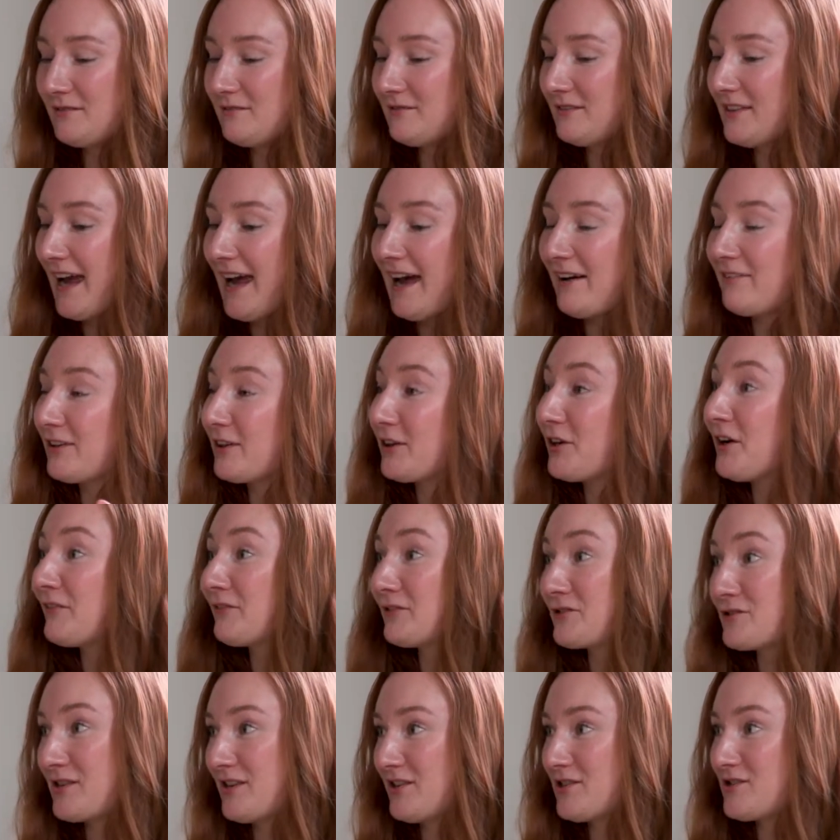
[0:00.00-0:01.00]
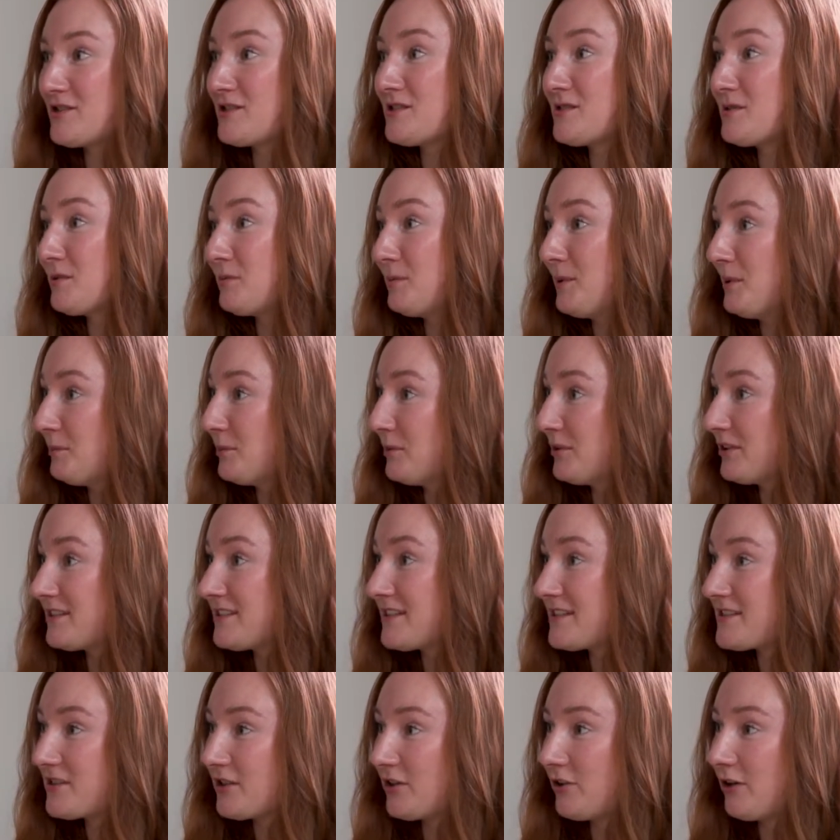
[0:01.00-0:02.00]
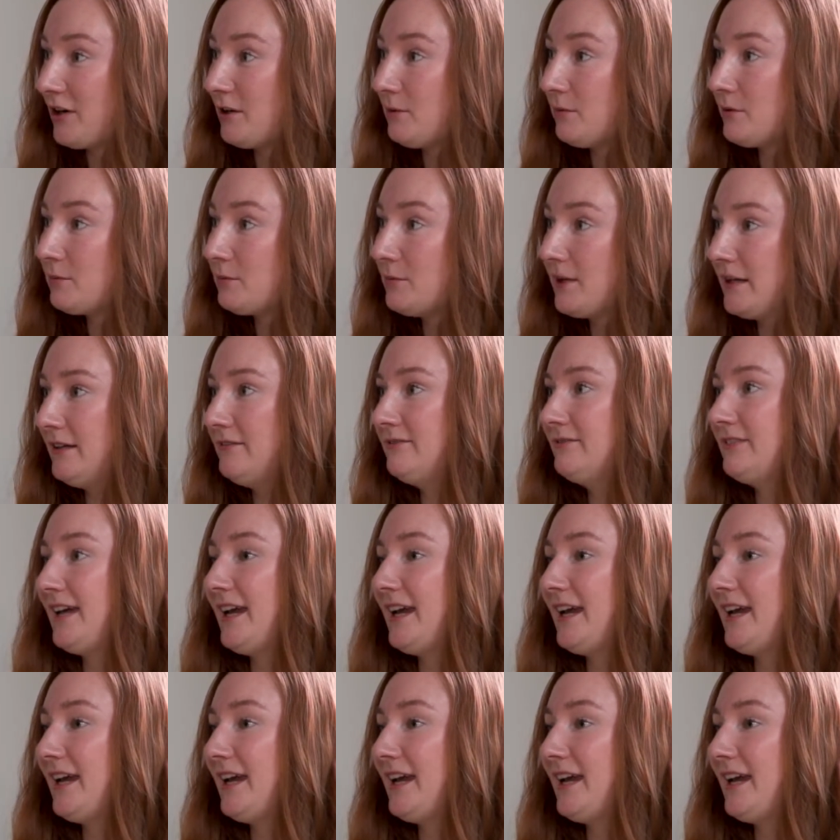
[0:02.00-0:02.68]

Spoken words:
having conversations with people that disagreed with me.